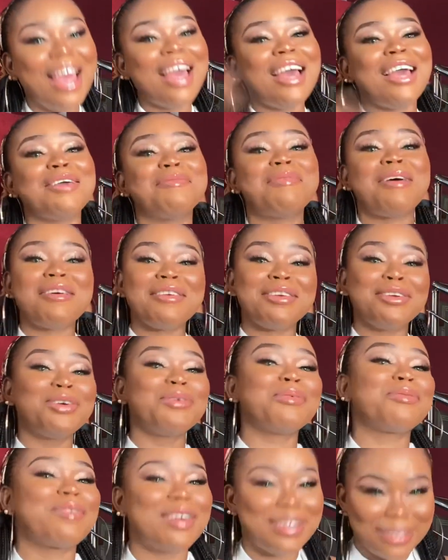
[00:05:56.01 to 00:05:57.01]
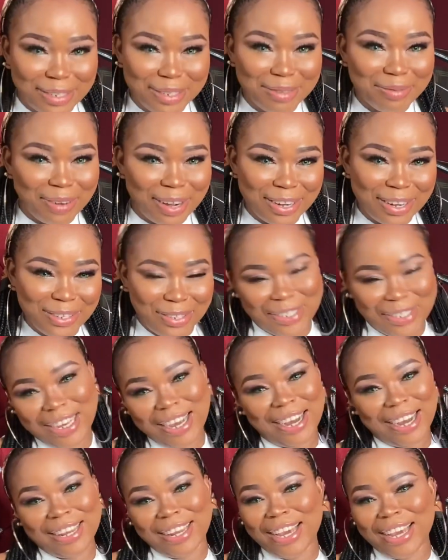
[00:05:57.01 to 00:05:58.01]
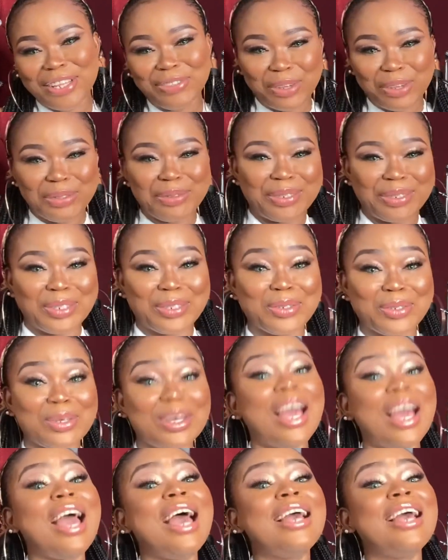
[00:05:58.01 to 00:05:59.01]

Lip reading: about relocating back to Ghana in 2022